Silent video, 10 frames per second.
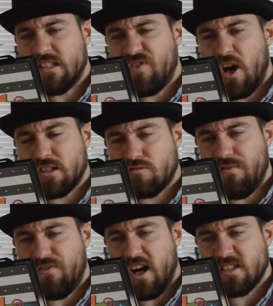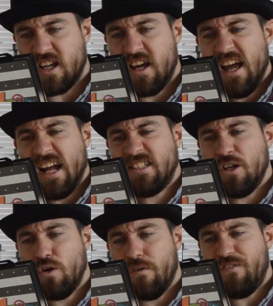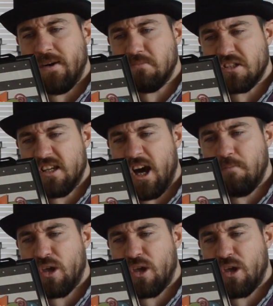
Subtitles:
faster and faster until your thumbs are numb,